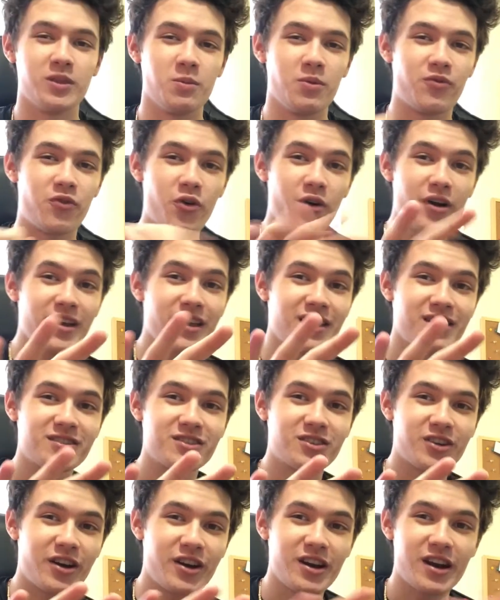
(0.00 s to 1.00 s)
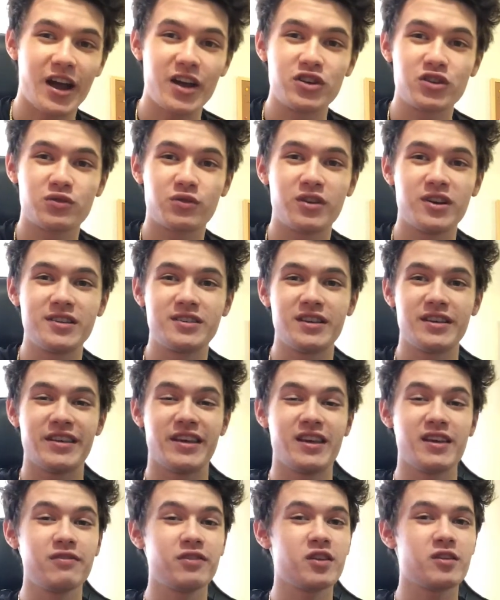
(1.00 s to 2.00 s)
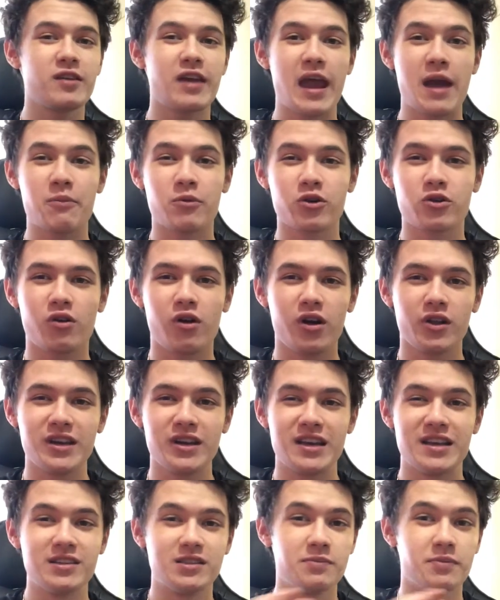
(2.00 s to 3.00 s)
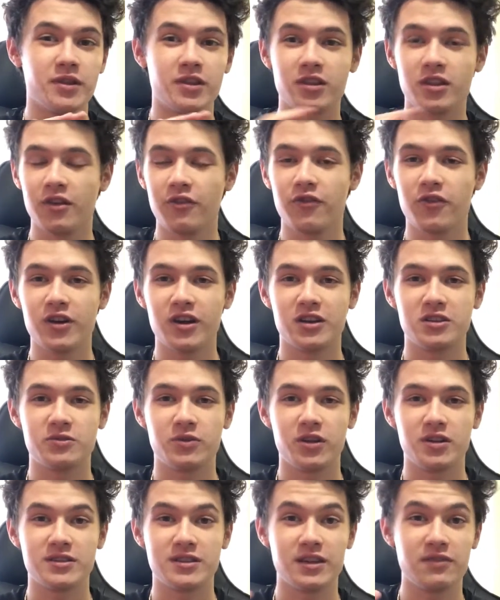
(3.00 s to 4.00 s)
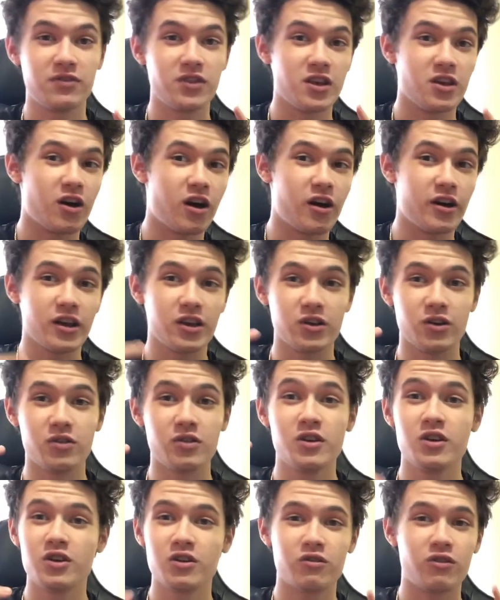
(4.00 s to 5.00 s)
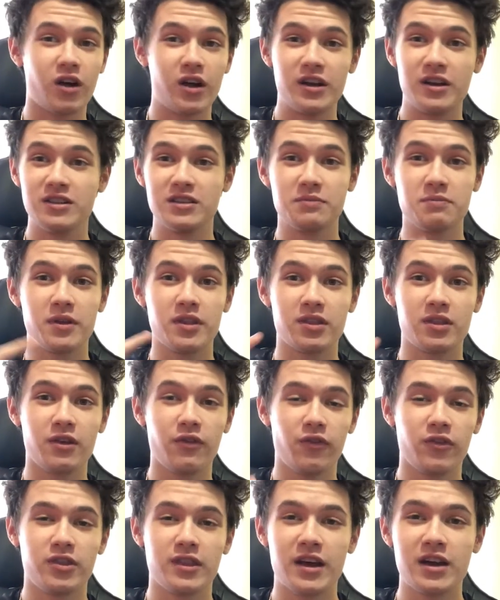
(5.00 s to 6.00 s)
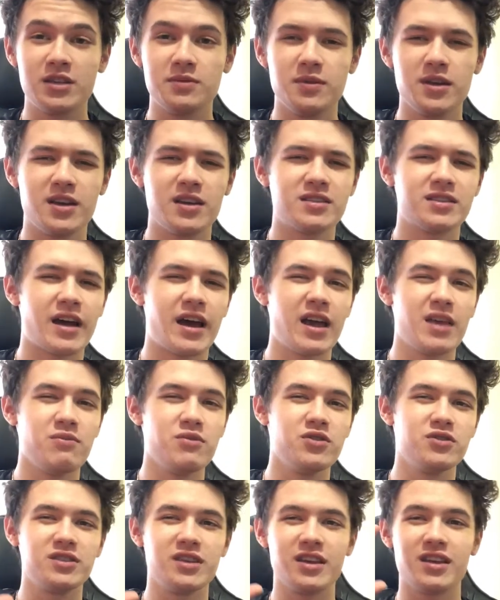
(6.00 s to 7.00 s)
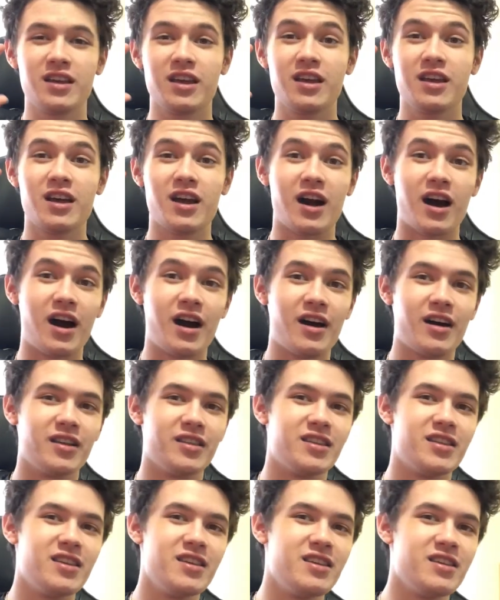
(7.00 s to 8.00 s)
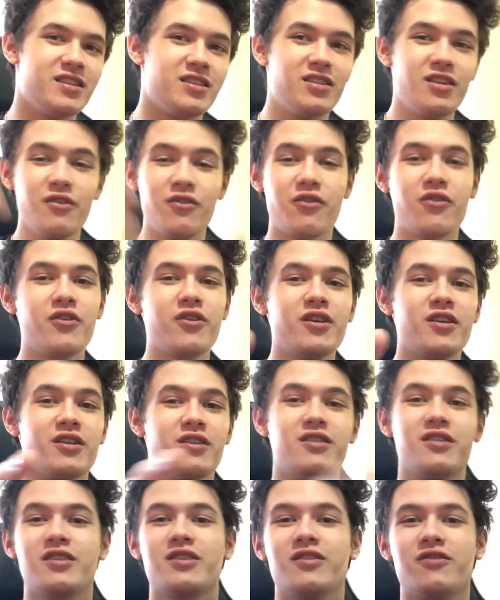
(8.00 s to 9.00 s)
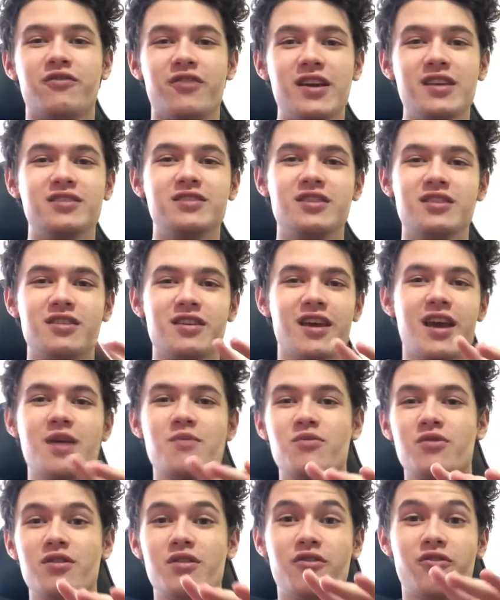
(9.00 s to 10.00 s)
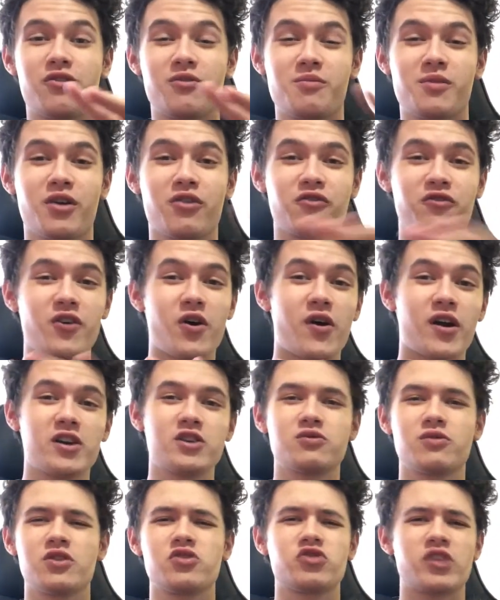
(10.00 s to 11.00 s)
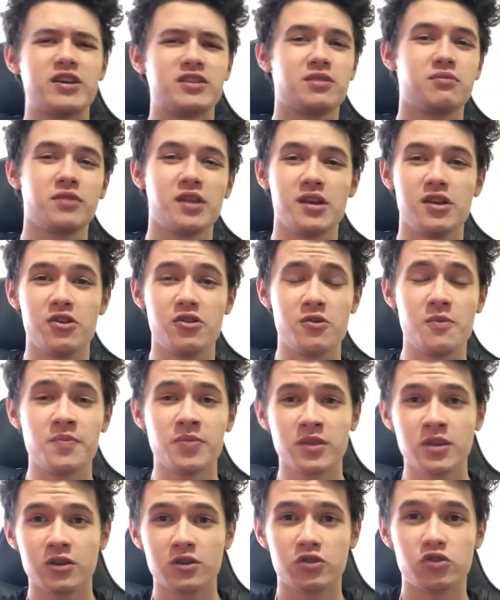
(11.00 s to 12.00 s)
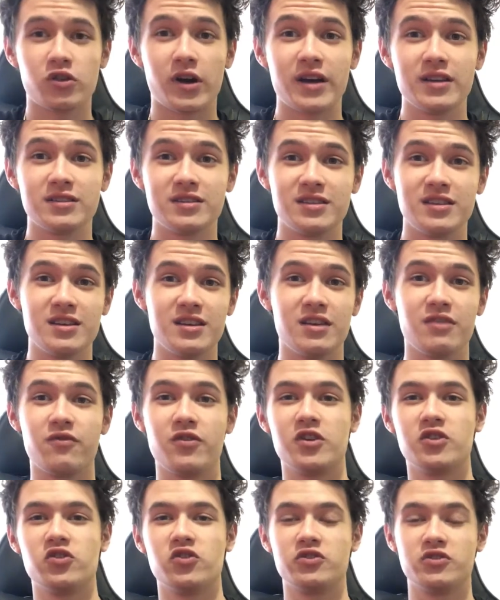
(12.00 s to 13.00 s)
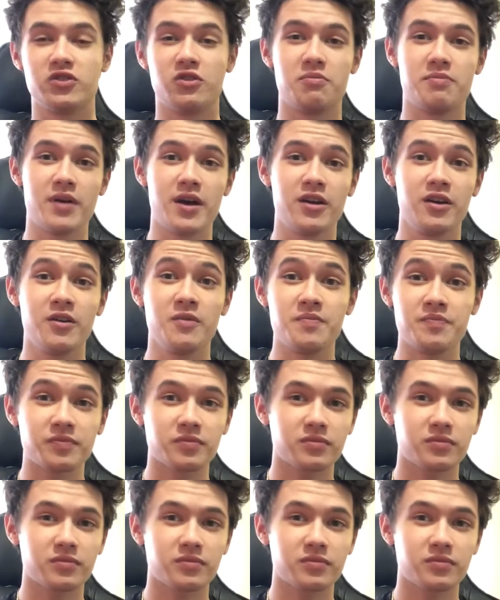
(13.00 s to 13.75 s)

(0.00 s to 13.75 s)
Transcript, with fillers: Before I get started, I just want to say that if the camera quality is a bit different as well as if the audio quality is a bit different, that is because I am using uh, the different facing camera from my phone. I just want to try something new, try see if it turns out better.